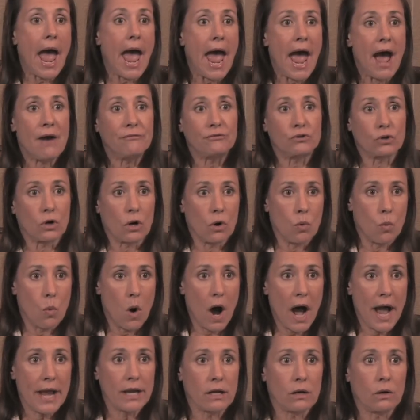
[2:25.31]
after a
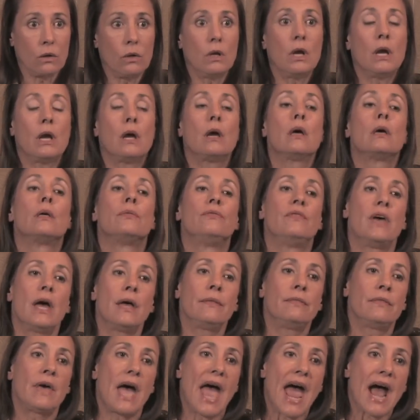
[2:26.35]
while,
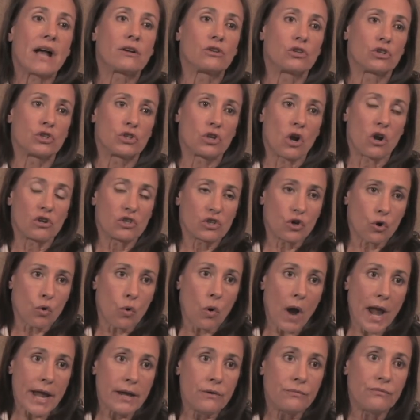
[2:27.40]
then the actor starts
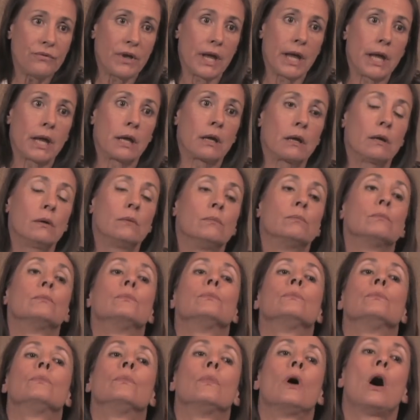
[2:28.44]
craving
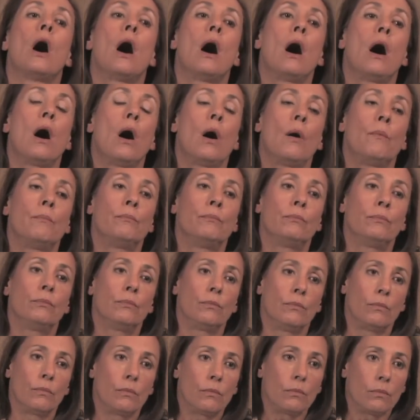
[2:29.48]
um,
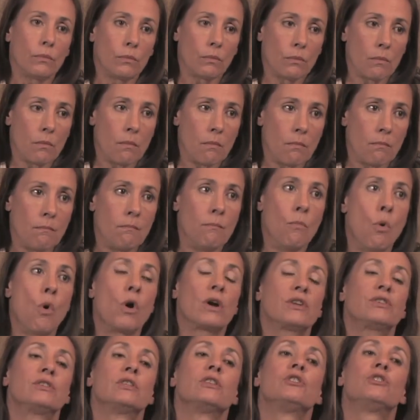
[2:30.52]

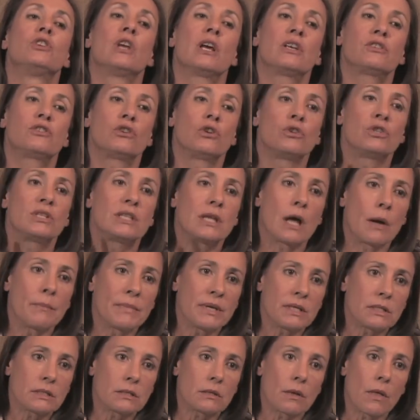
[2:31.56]
more suggestions. Tell
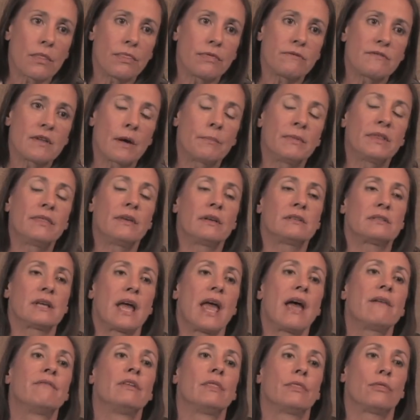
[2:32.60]
me, tell me things I
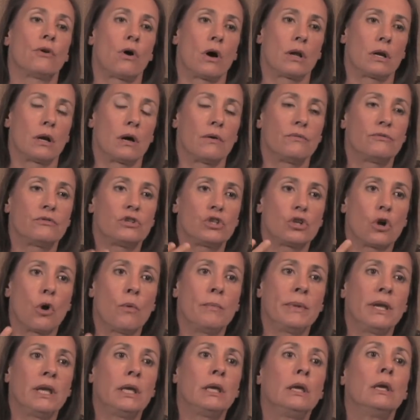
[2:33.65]
haven't thought of. Show
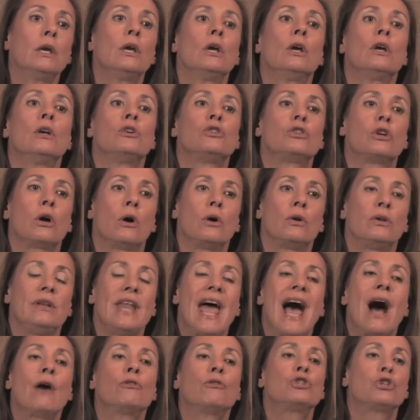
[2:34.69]
me, show
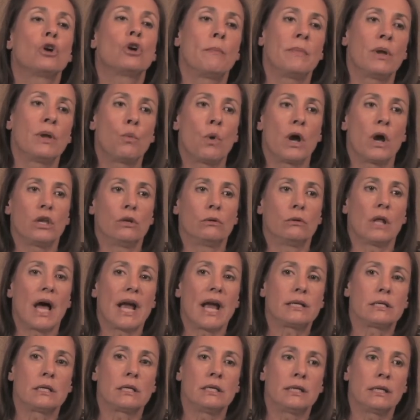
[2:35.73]
now. Show me what you
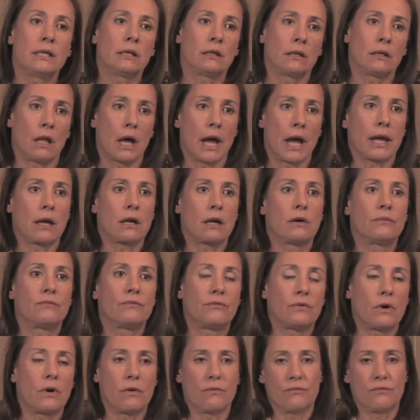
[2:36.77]
liked and didn't like of,
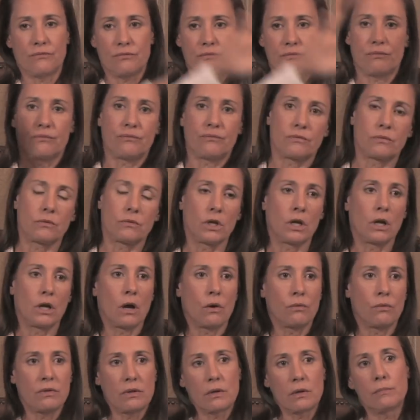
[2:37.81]
of you
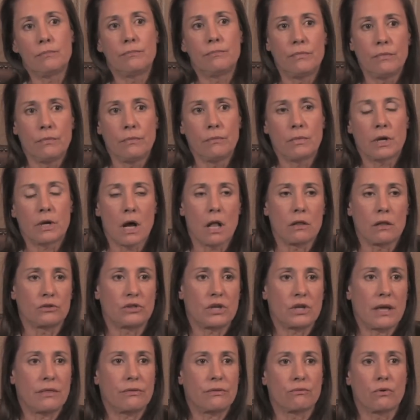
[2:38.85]
know the
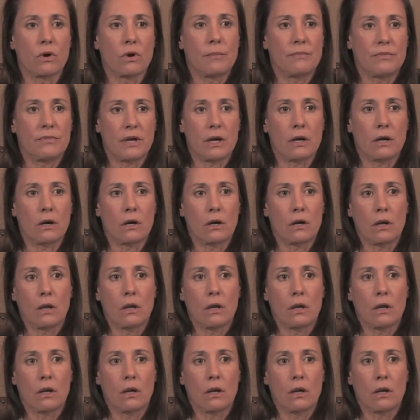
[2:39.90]
colors I threw up there.